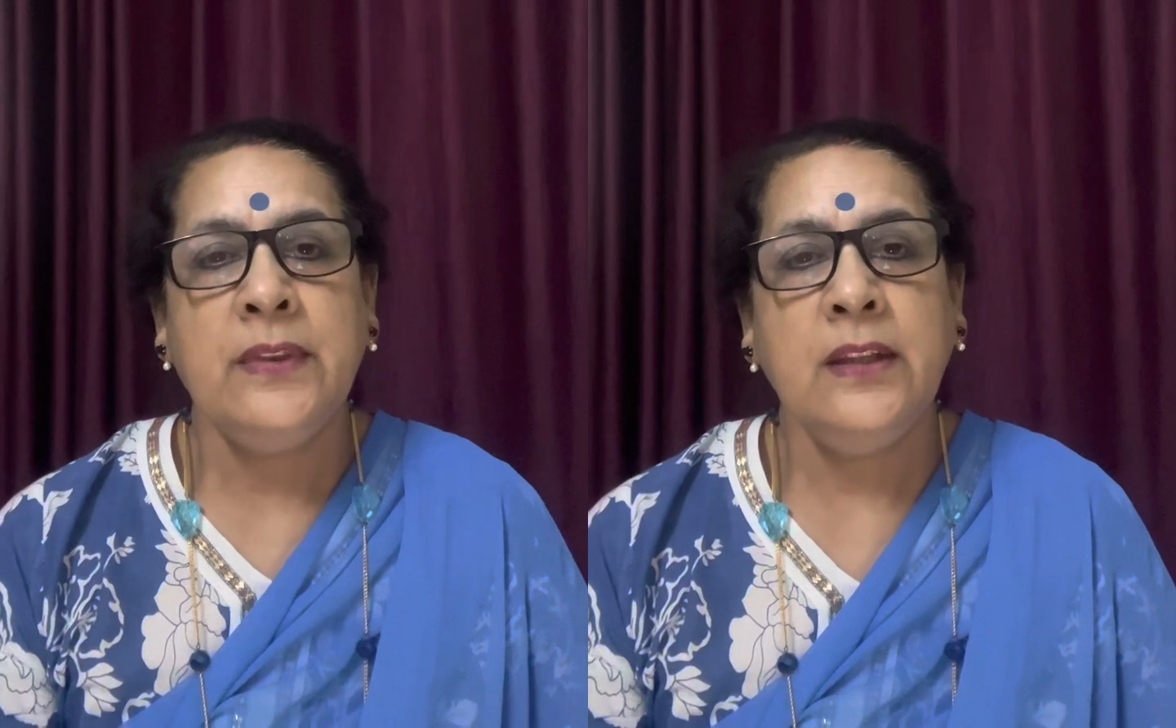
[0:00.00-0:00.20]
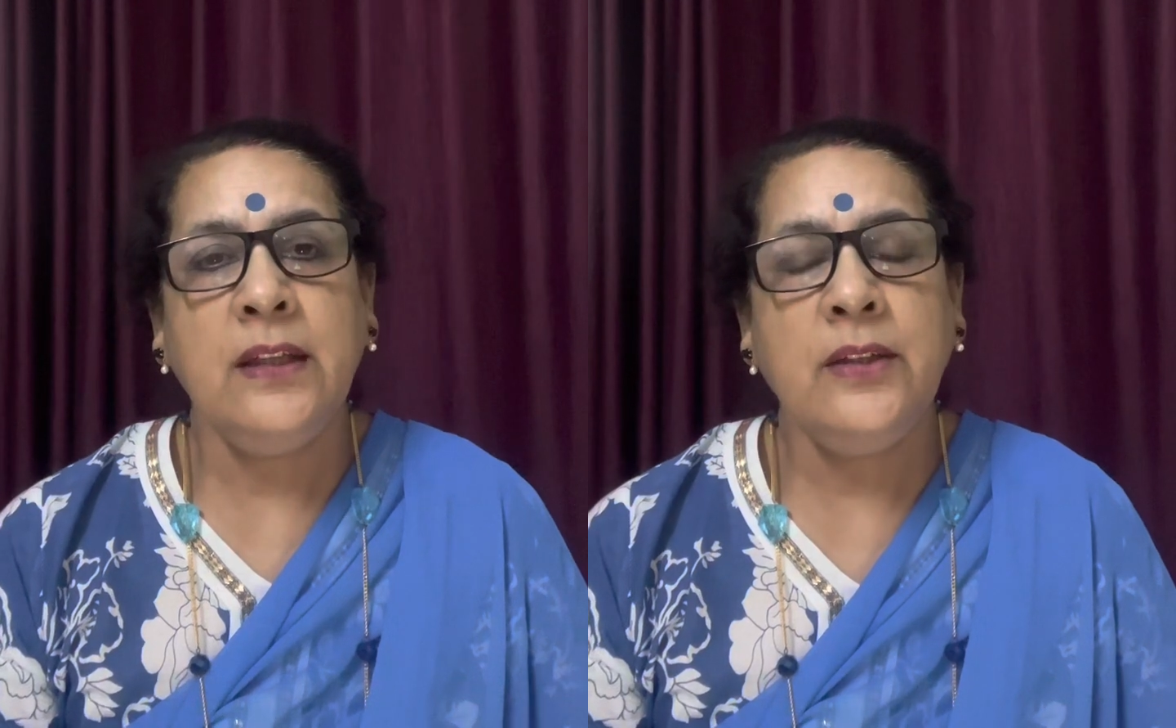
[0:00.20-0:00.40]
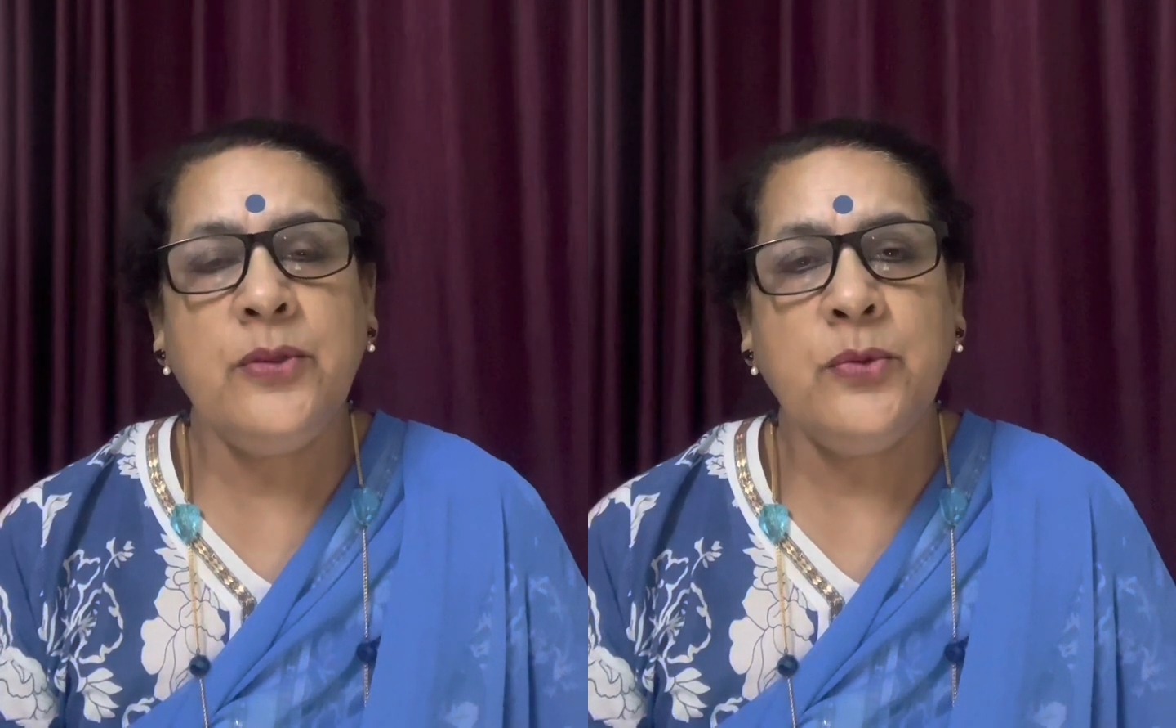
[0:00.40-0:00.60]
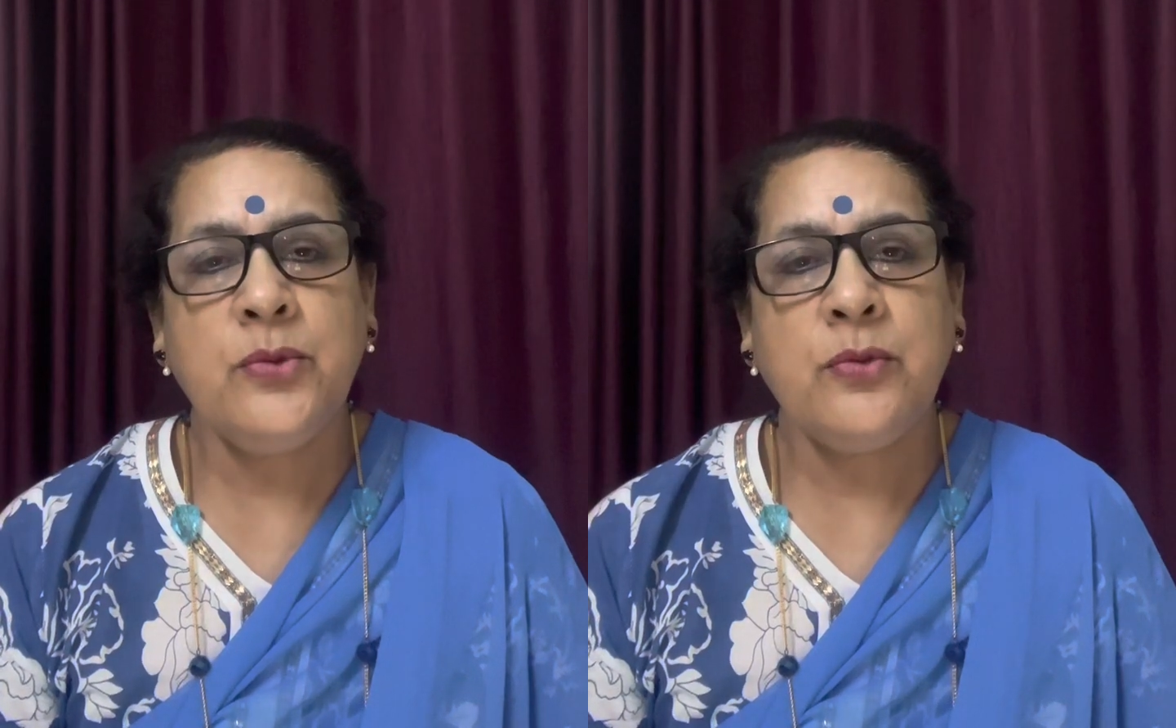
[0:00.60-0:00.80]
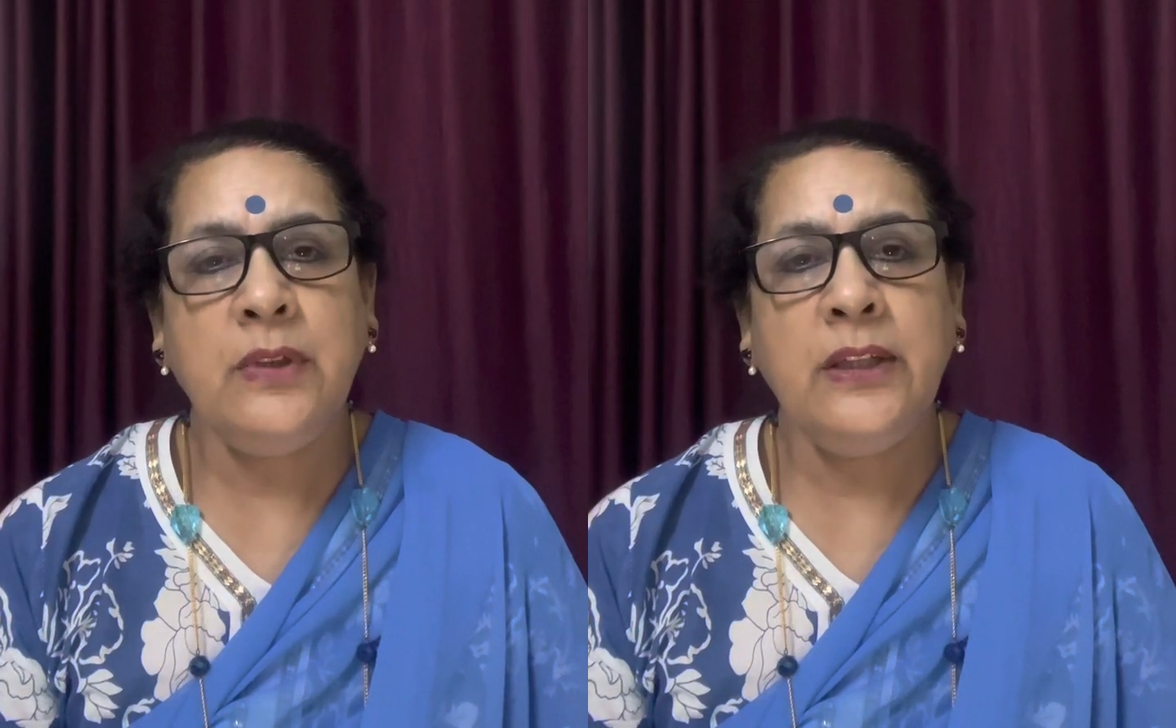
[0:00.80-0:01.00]
they
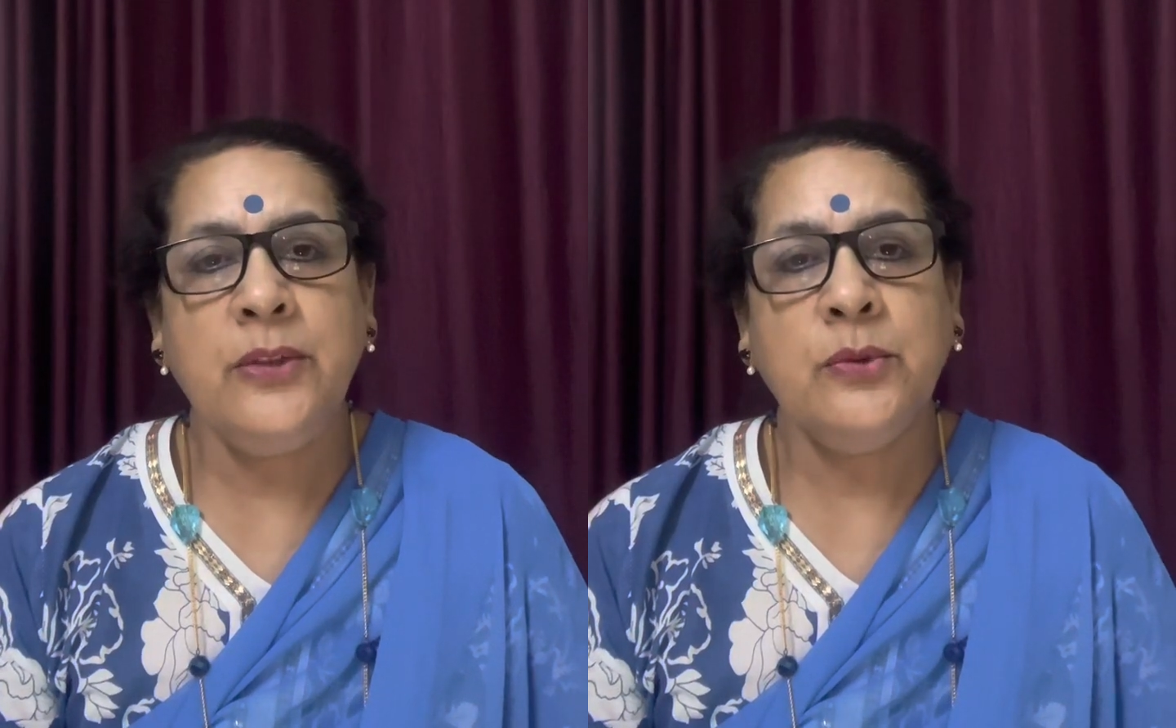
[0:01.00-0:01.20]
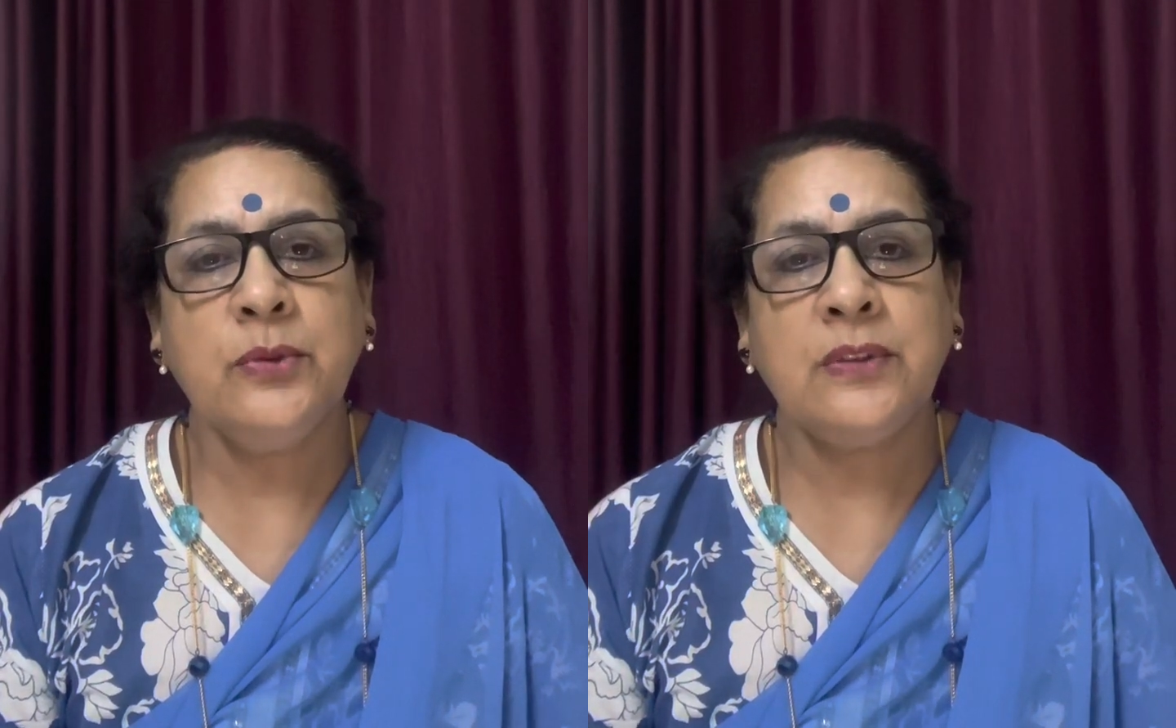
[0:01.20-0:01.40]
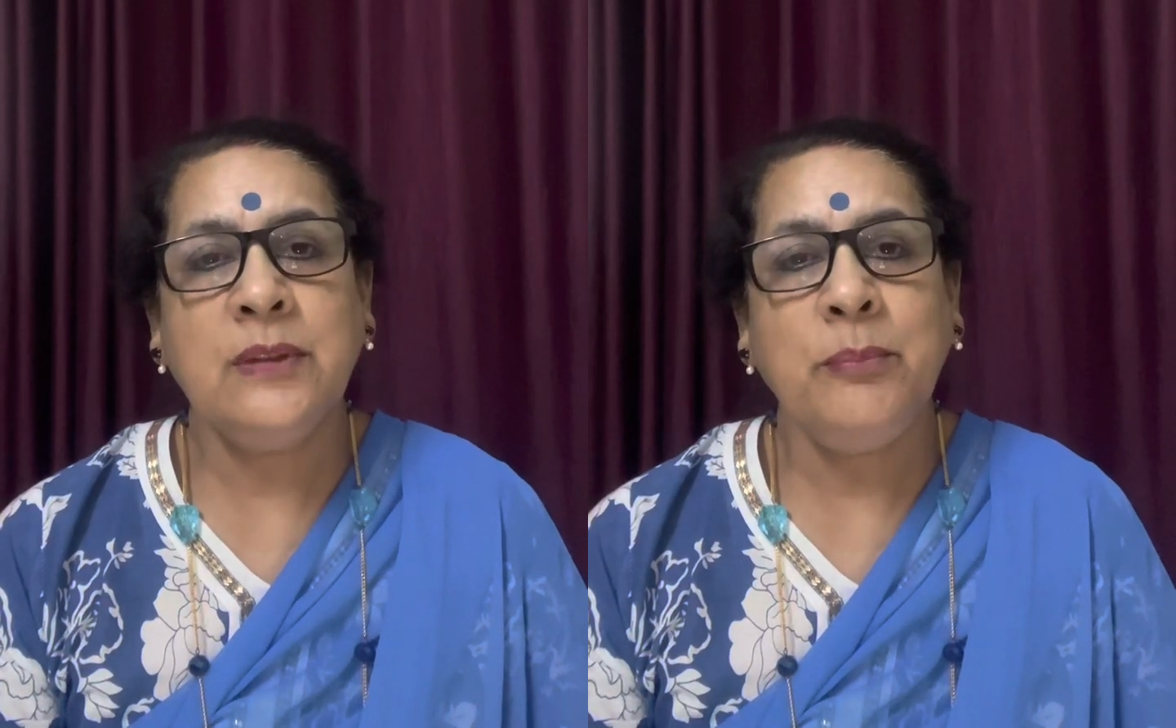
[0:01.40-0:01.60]
usually use the